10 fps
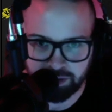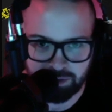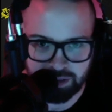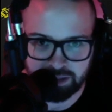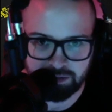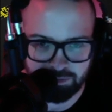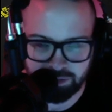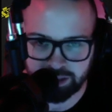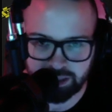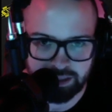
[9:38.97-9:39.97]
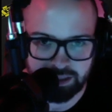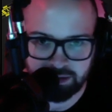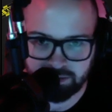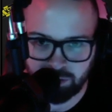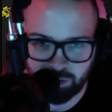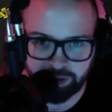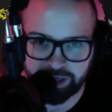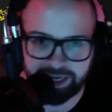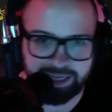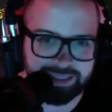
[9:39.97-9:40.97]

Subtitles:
We didn't really organize